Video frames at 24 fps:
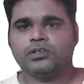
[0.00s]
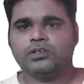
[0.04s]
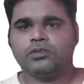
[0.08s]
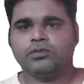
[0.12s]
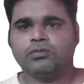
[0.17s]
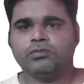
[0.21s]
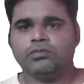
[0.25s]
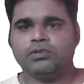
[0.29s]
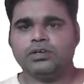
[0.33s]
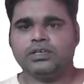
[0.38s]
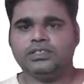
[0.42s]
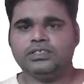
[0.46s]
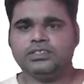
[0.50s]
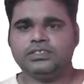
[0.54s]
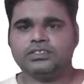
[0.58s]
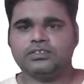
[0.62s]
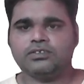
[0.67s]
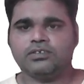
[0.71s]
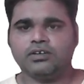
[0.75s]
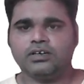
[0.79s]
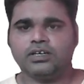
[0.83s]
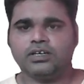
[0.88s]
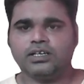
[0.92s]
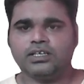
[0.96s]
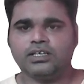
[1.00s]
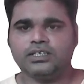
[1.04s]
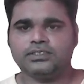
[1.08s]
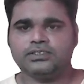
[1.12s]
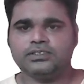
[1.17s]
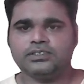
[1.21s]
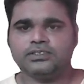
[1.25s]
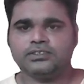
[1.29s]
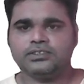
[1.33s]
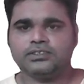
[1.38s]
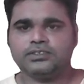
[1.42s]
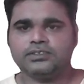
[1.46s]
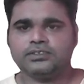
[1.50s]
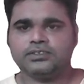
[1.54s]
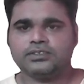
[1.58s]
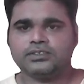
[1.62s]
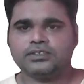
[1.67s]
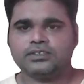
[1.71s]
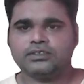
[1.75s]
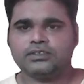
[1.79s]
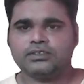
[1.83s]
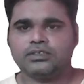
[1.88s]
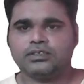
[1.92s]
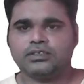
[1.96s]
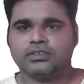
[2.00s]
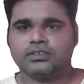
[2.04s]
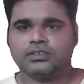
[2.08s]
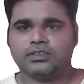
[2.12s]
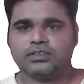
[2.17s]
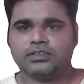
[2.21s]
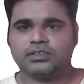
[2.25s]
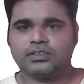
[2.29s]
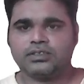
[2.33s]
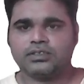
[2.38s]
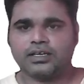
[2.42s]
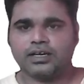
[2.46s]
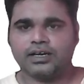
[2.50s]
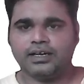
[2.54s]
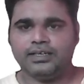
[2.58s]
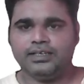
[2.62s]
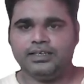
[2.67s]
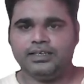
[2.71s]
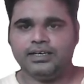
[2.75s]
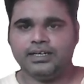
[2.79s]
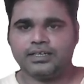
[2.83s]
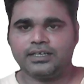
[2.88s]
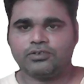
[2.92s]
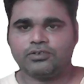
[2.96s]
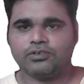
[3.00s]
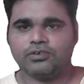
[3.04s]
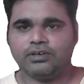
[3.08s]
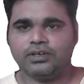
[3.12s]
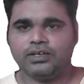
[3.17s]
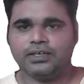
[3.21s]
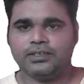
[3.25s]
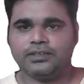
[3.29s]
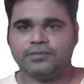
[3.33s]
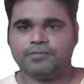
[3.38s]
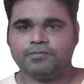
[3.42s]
one is called as the thylakoid,